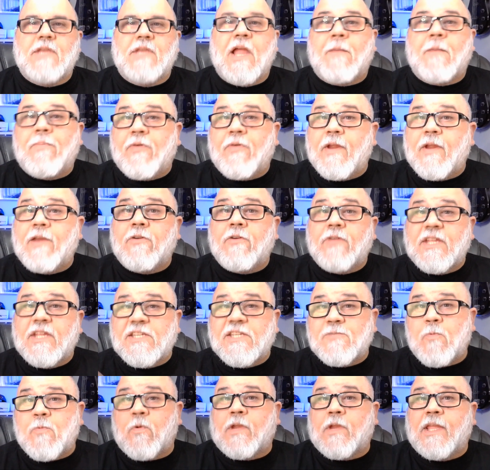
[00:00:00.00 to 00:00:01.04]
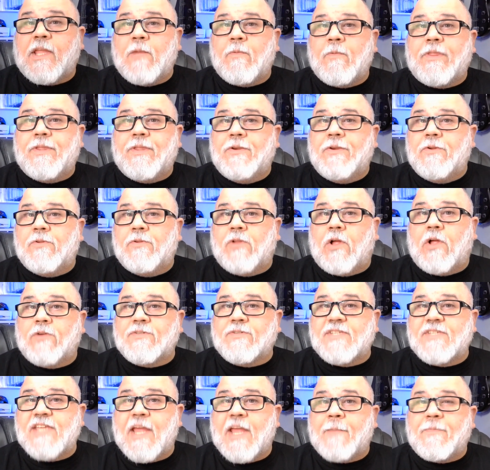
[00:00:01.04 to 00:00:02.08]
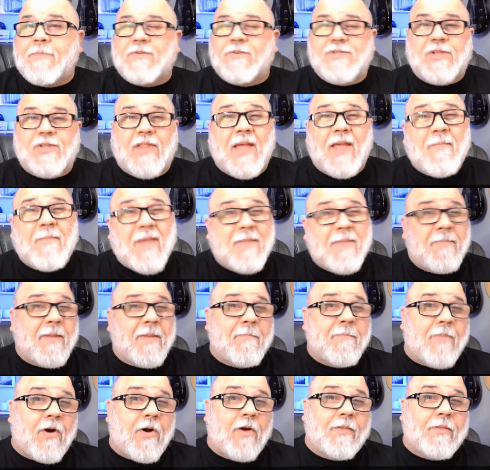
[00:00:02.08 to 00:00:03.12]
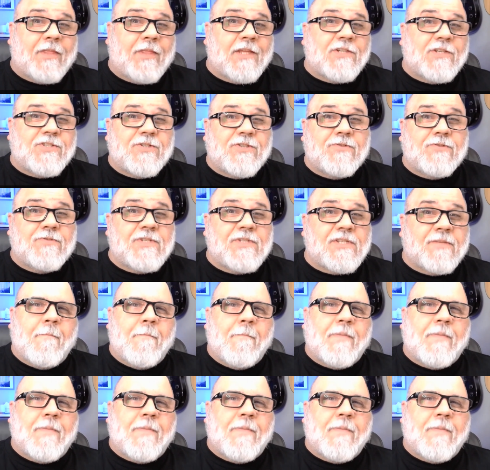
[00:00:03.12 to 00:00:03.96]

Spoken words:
Now, Prater is working with the new long snapper, so that might be part of the issues,